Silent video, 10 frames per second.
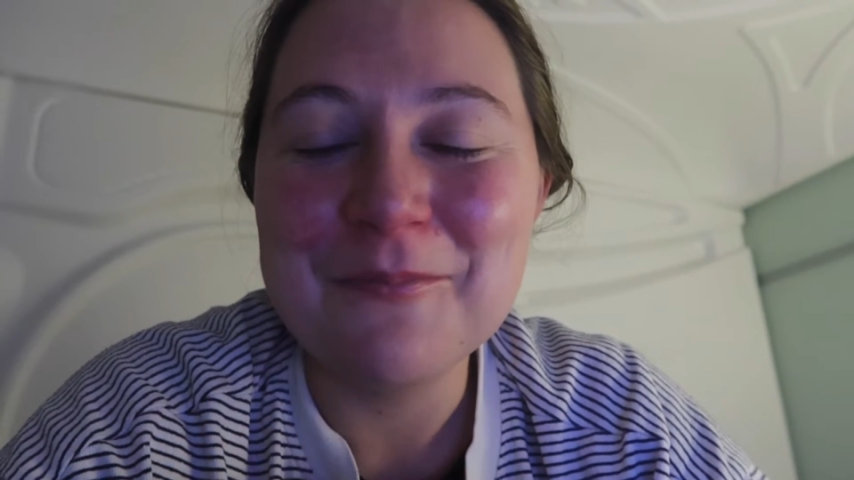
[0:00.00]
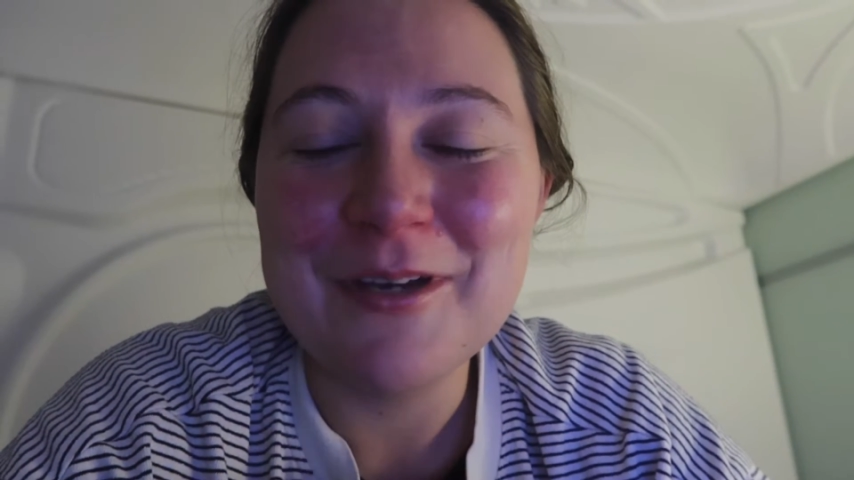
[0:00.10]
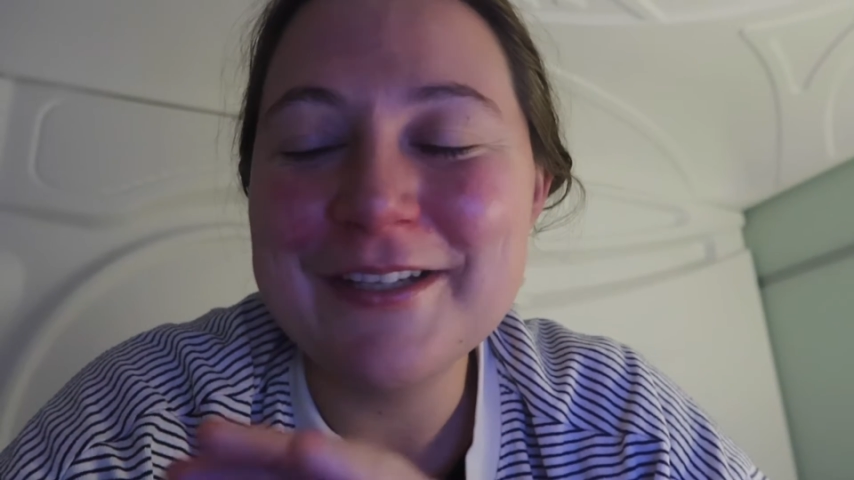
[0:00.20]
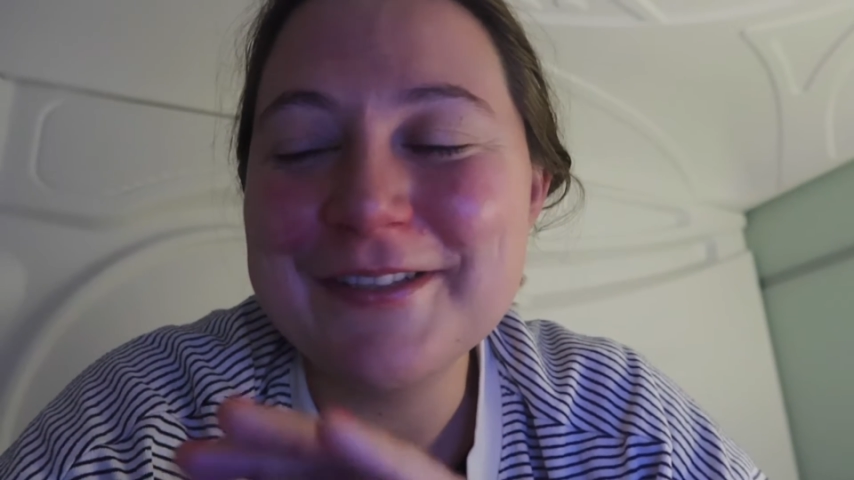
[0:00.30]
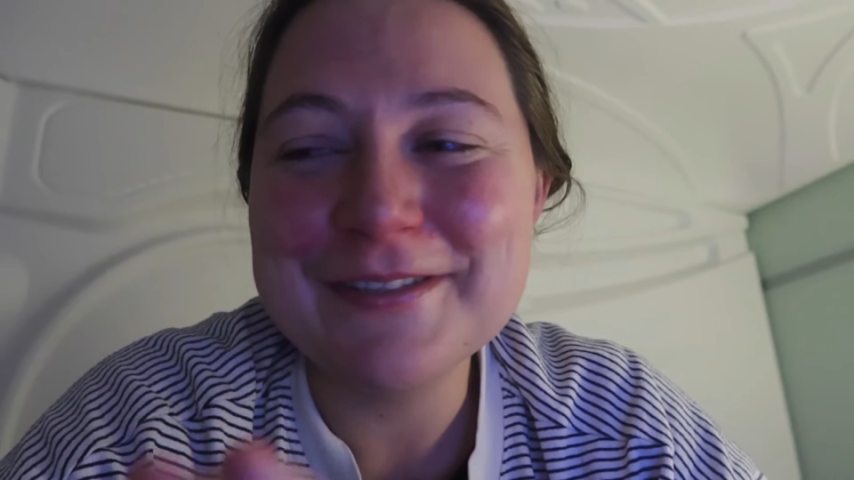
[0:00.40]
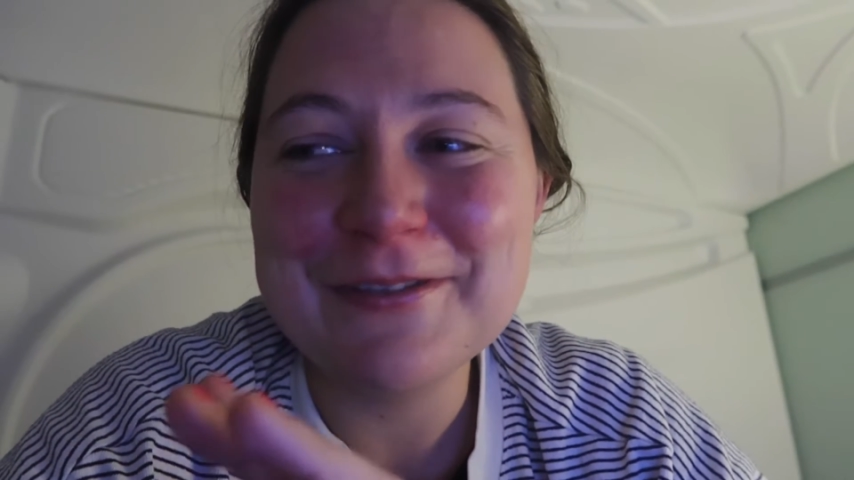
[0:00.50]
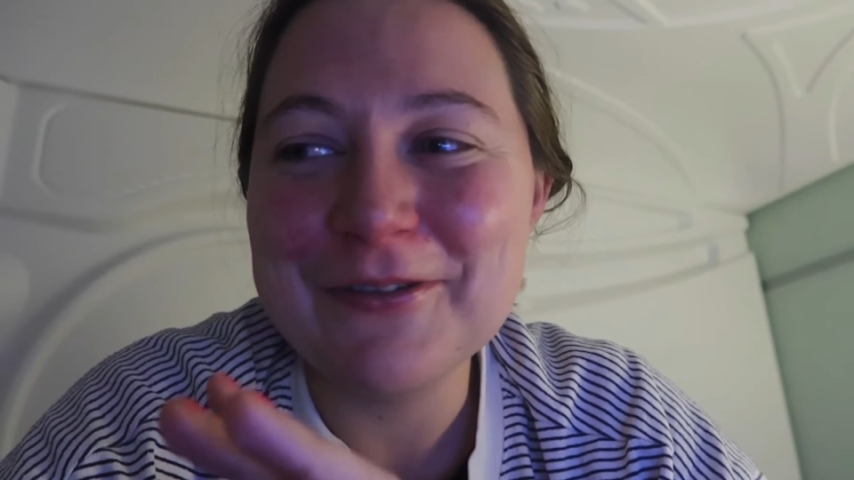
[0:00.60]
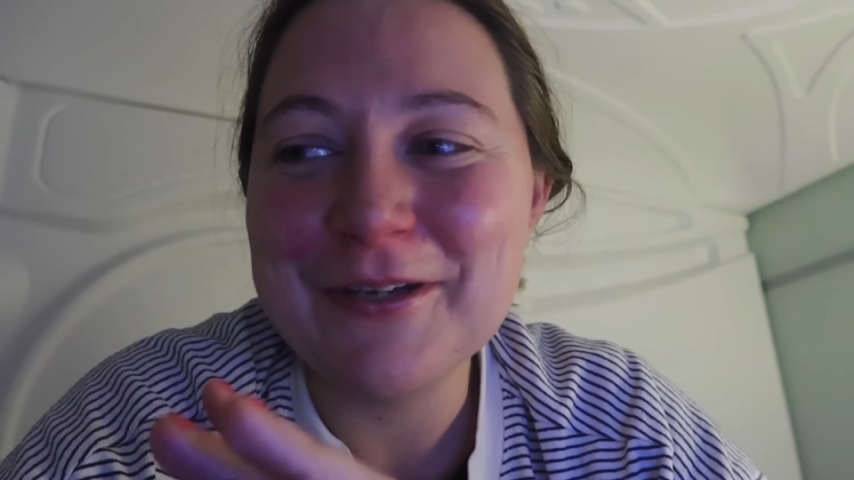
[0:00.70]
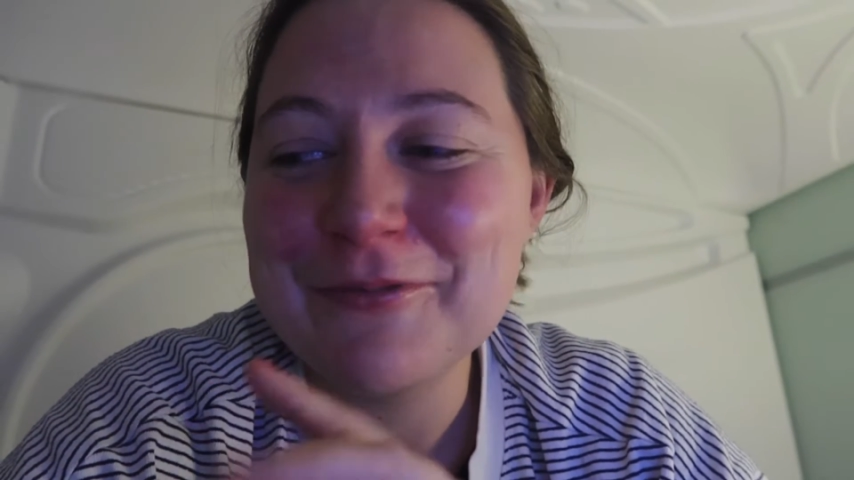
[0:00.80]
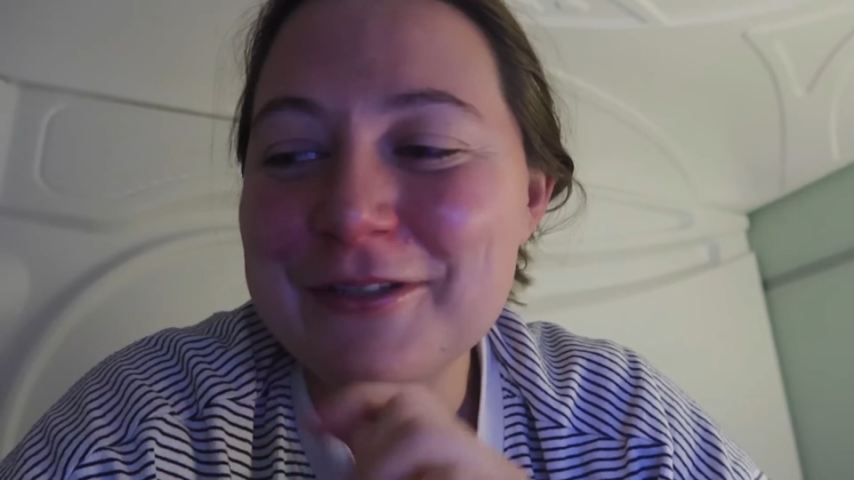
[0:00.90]
but I just
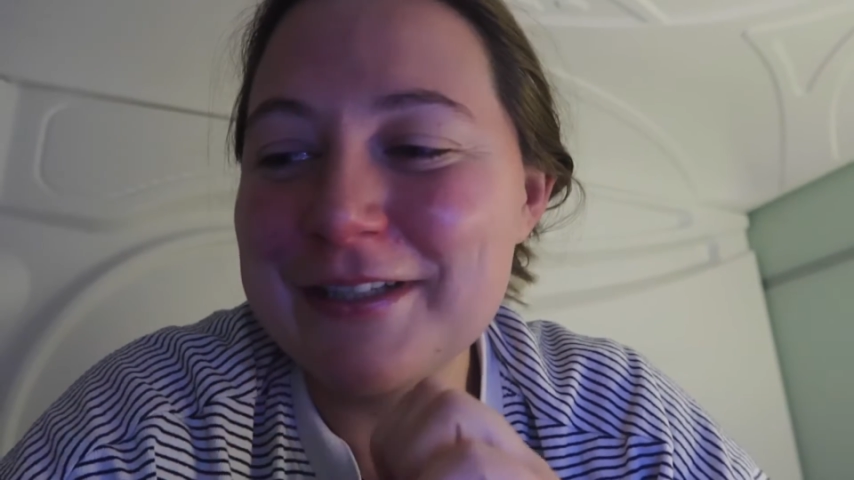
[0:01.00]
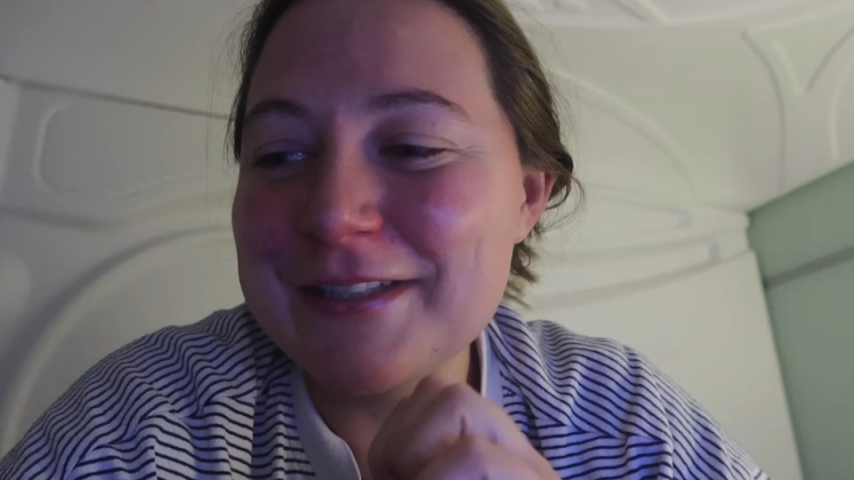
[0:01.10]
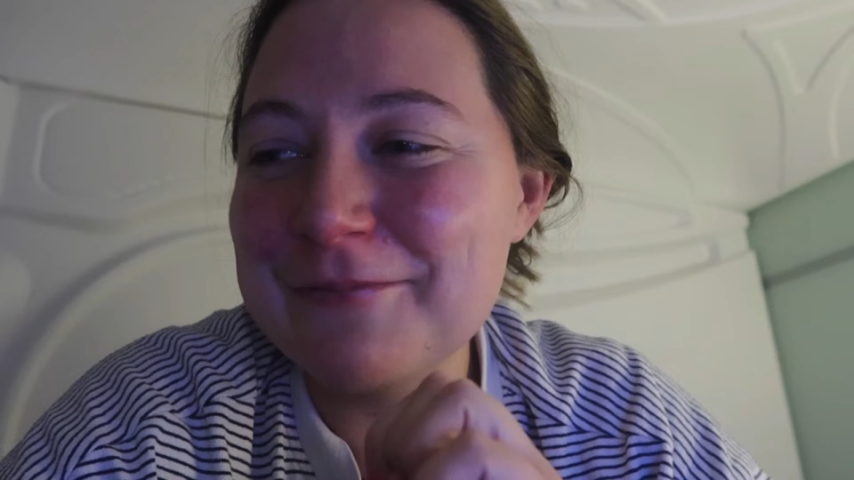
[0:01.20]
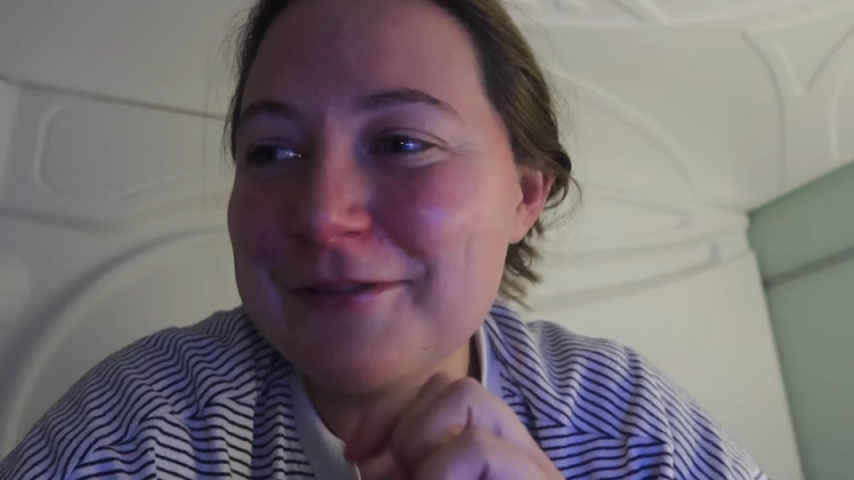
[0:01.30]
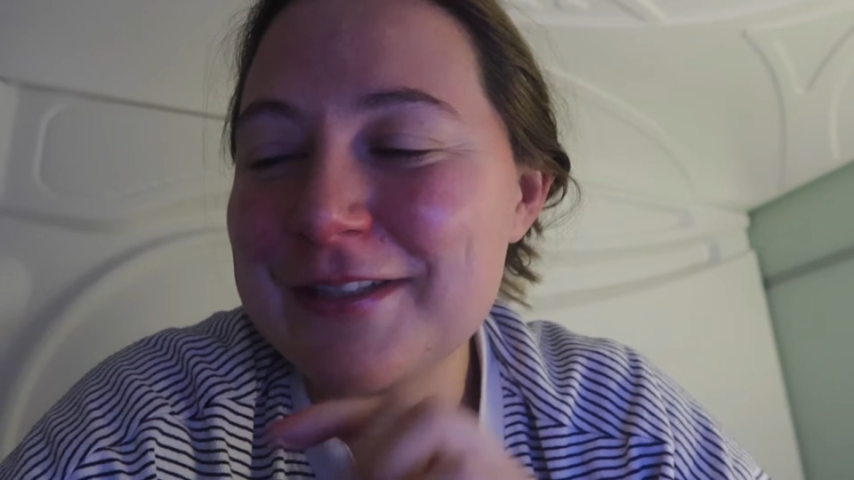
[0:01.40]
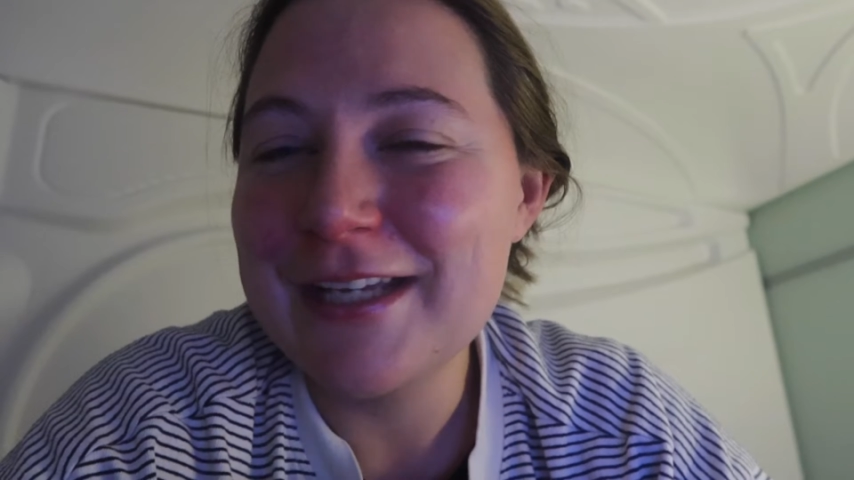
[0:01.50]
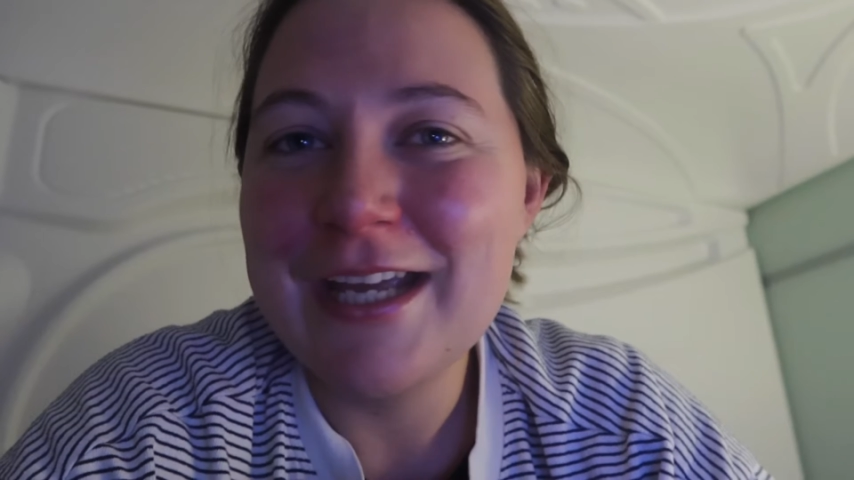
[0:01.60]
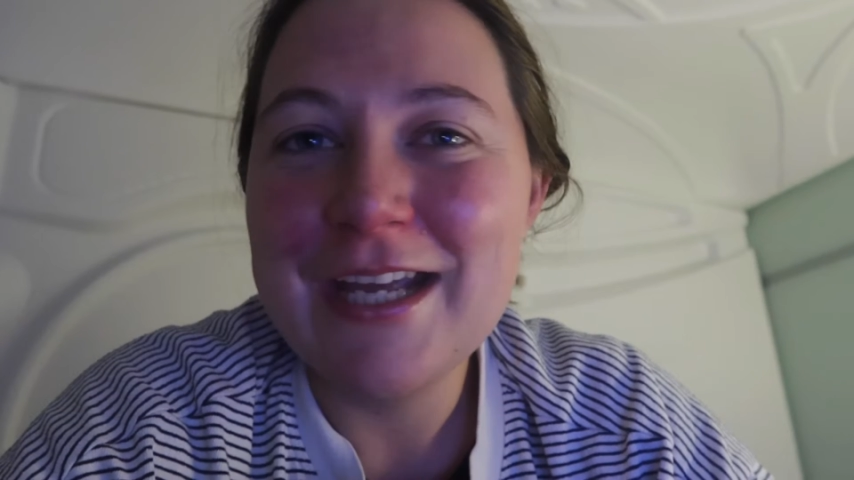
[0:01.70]
thought I would because it was